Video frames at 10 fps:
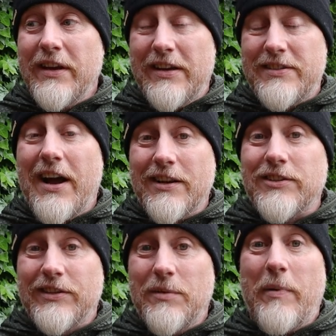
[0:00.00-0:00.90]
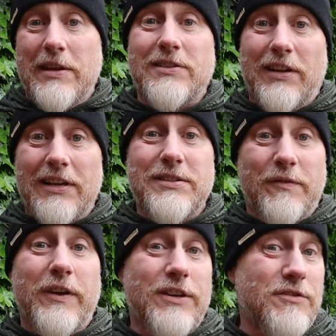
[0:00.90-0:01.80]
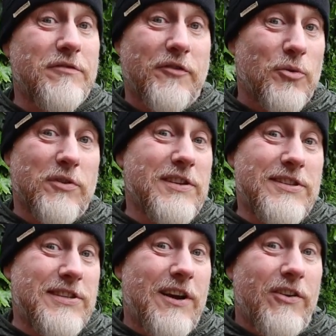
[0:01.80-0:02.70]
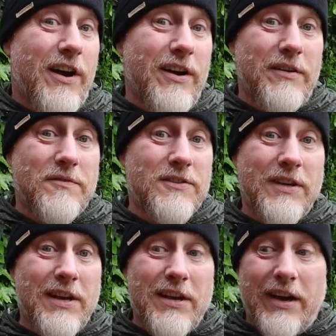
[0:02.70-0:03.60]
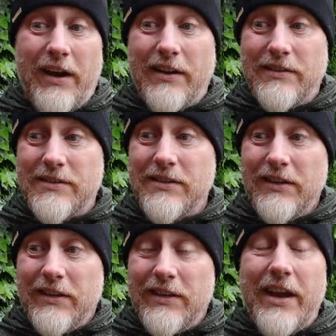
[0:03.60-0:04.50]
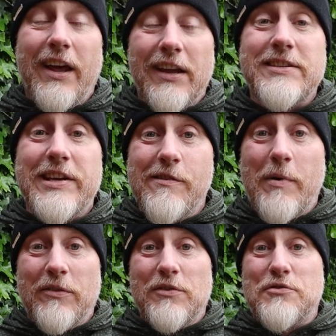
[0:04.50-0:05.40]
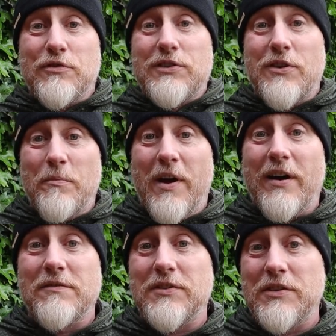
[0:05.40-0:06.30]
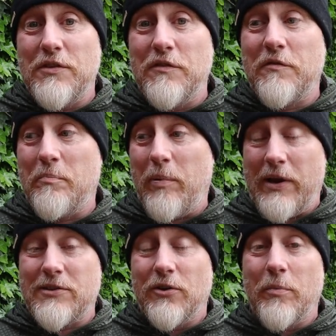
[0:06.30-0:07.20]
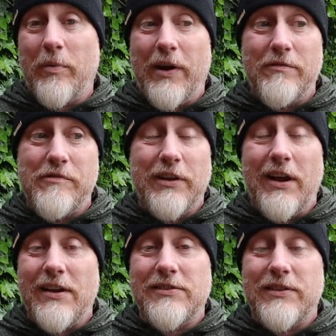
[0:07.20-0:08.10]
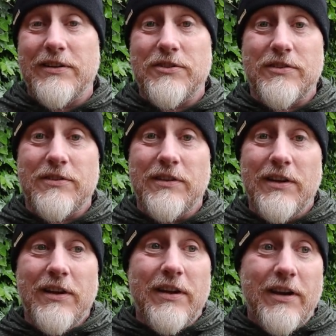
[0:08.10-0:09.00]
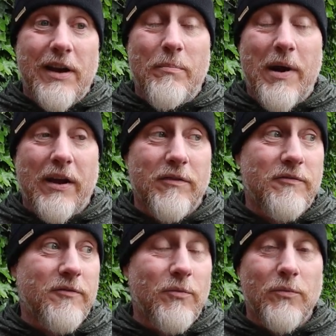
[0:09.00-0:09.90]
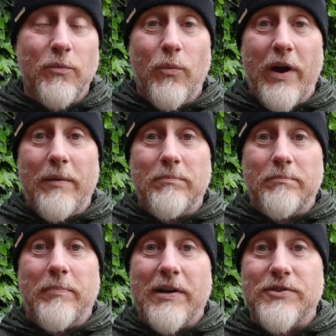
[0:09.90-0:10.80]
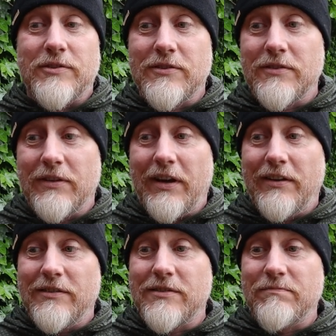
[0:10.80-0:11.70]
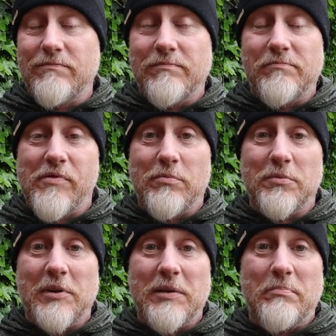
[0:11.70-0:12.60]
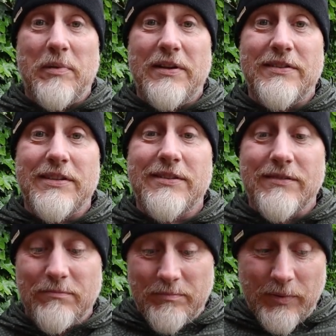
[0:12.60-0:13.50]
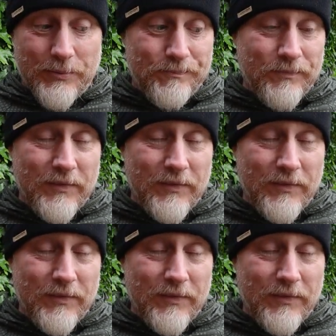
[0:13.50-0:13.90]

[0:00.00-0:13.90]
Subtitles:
is actually the best classification for these style knives? And yeah, let's hear about those truck stop knives that you've picked up and realized that it's just a bag of wet badgers and probably binned it. But